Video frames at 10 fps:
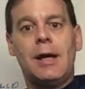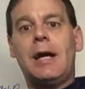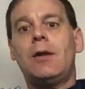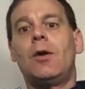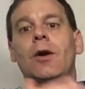
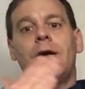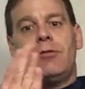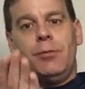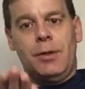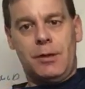How long
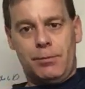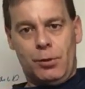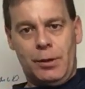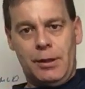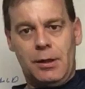have you been
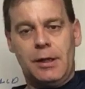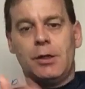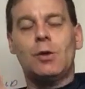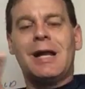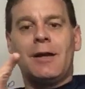employed? And
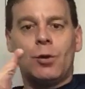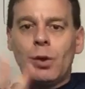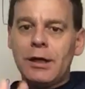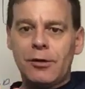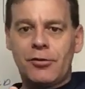you allow the
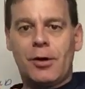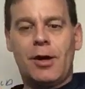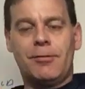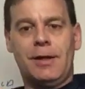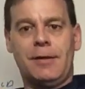witness to
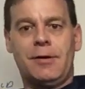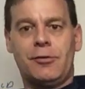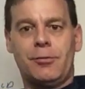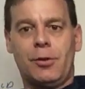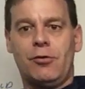offer that
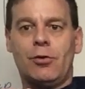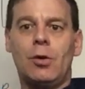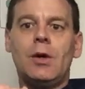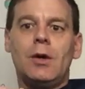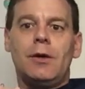testimony. So
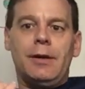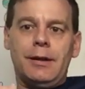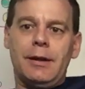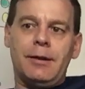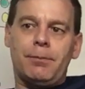
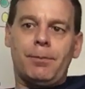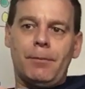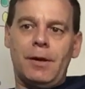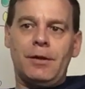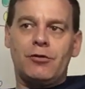in
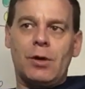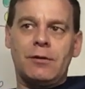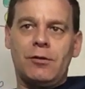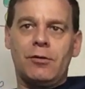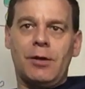the
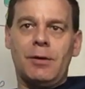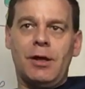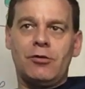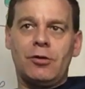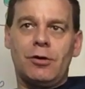direct
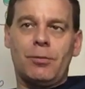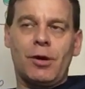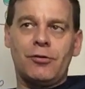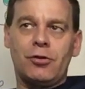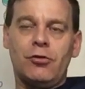examination, the
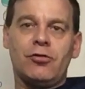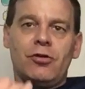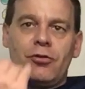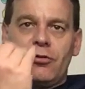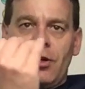prosecution
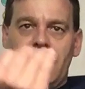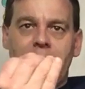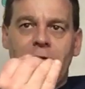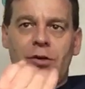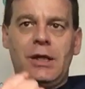is saying
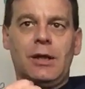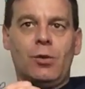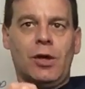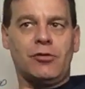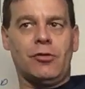these leading
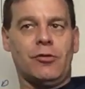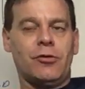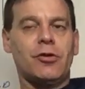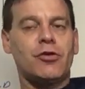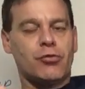questions.
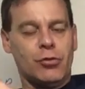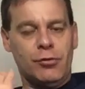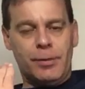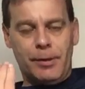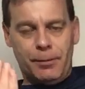Isn't it true
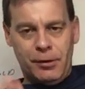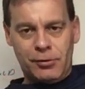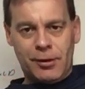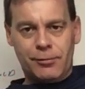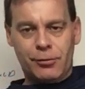you've been a
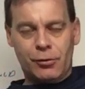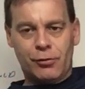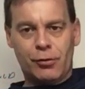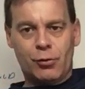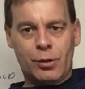police officer
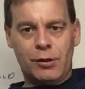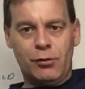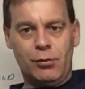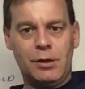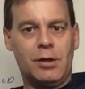for
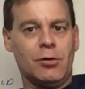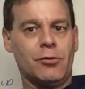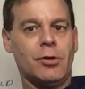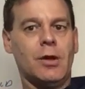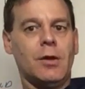22 years?